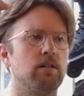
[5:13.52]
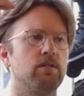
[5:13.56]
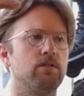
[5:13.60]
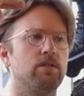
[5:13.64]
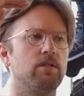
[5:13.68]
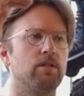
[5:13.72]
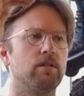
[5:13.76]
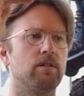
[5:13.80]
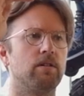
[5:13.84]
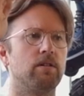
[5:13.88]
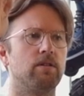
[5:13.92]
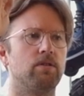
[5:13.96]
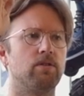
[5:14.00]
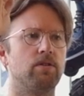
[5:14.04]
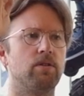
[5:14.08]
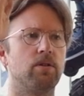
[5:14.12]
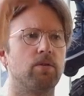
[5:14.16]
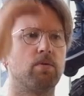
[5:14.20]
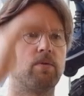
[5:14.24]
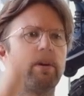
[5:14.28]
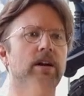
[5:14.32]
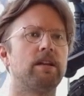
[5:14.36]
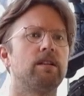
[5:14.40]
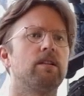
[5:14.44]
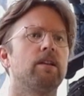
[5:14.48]
the
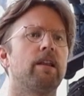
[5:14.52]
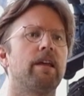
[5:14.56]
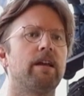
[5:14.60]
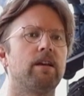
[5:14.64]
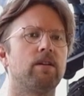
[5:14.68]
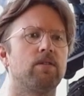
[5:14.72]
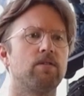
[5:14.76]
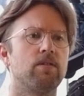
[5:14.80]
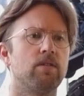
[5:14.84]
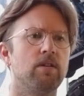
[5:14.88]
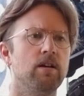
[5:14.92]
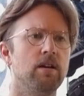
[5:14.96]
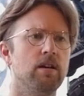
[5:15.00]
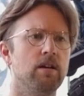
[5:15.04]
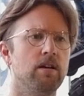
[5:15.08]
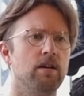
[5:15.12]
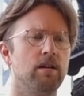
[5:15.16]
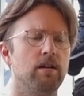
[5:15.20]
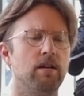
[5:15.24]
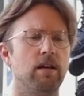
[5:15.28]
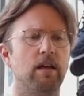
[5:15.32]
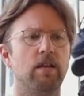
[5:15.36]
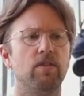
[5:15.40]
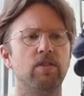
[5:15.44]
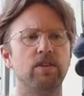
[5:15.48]
right length.
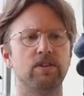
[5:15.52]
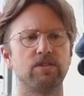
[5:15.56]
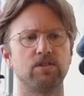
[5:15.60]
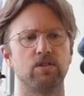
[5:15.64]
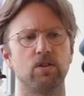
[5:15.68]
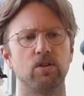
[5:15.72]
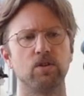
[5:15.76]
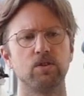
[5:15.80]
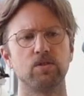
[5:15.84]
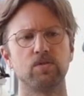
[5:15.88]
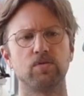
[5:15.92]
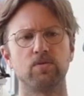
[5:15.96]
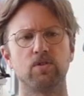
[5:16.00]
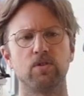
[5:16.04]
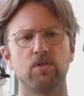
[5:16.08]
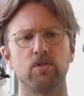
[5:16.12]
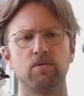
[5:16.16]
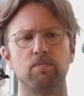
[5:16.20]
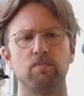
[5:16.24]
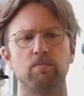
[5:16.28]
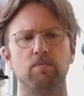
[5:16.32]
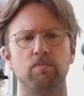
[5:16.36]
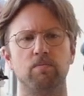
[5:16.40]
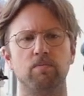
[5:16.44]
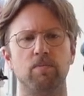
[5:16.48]
And this goes for
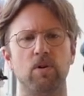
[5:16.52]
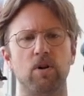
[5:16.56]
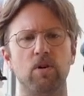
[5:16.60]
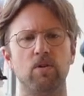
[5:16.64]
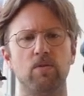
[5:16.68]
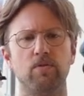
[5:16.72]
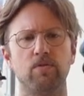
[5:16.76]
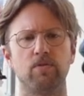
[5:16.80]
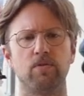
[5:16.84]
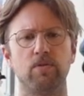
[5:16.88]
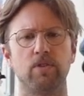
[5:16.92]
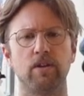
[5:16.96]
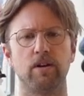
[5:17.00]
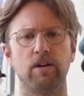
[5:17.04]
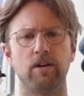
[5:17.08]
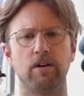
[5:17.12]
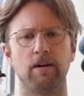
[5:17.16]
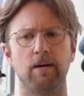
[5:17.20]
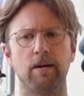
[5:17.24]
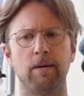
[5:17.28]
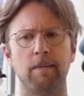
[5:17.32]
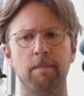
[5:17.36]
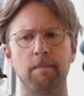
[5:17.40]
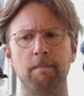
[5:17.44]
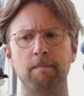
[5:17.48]
both
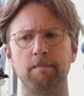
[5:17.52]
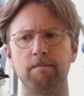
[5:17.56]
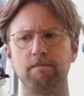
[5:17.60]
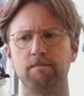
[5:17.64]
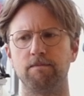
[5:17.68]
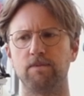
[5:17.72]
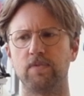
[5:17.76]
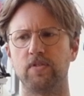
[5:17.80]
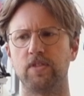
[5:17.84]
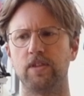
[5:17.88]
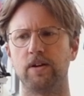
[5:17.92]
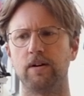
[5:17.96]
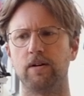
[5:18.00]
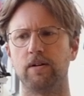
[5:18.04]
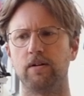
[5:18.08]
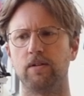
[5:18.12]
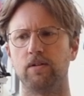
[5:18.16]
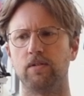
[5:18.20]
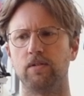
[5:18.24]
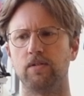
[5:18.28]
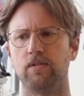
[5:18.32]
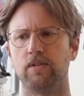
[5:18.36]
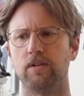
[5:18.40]
the